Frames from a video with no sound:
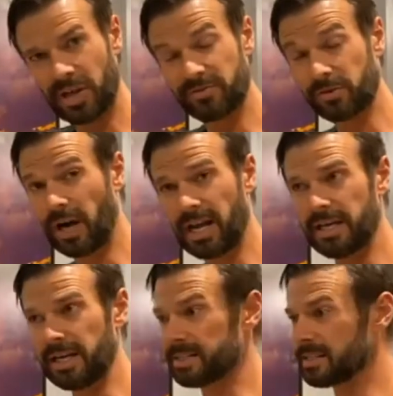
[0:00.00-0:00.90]
that
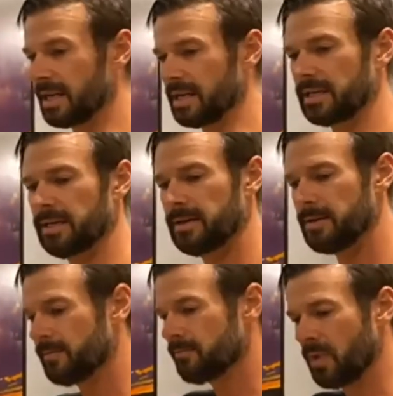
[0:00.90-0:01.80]
variety, it's like
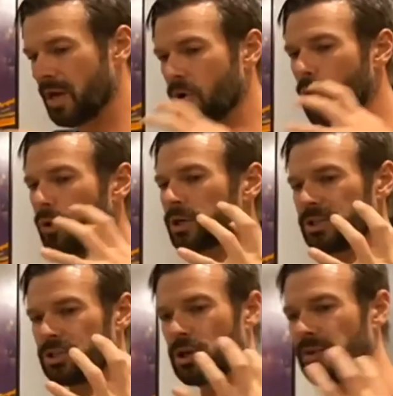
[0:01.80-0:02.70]
an
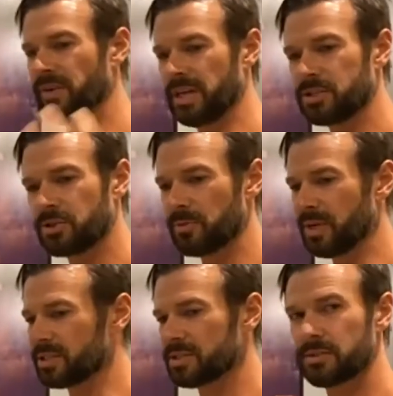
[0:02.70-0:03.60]
orchestra of
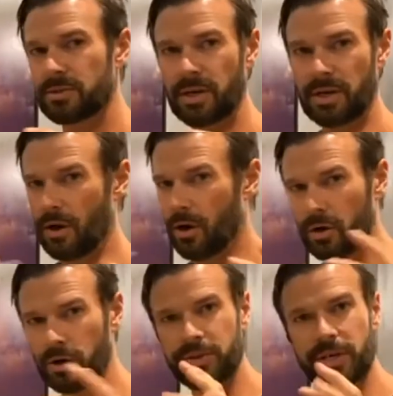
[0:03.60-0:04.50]
instruments and
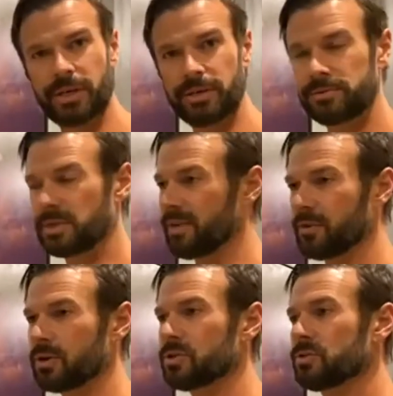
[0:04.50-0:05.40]
all the
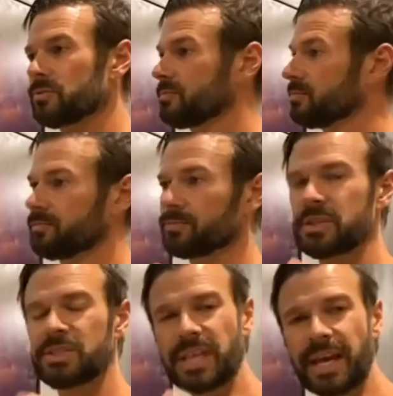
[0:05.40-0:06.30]
diverse
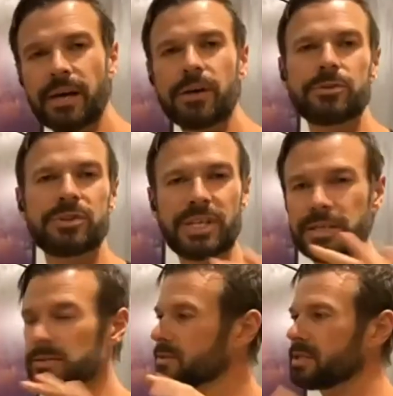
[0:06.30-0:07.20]
sounds
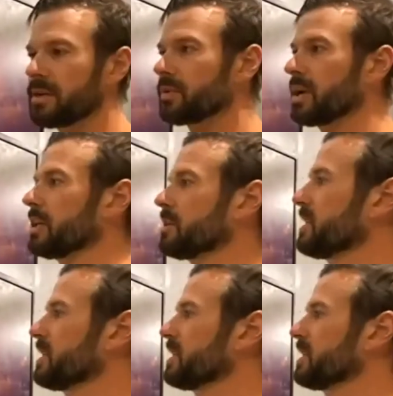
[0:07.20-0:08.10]
and different
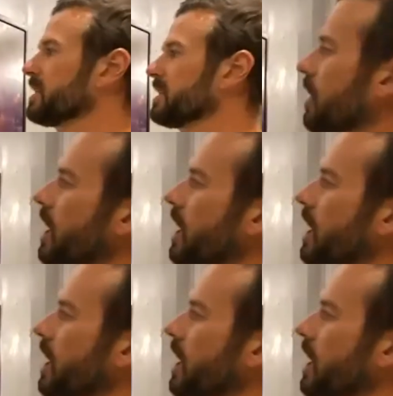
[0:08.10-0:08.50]
elements so that your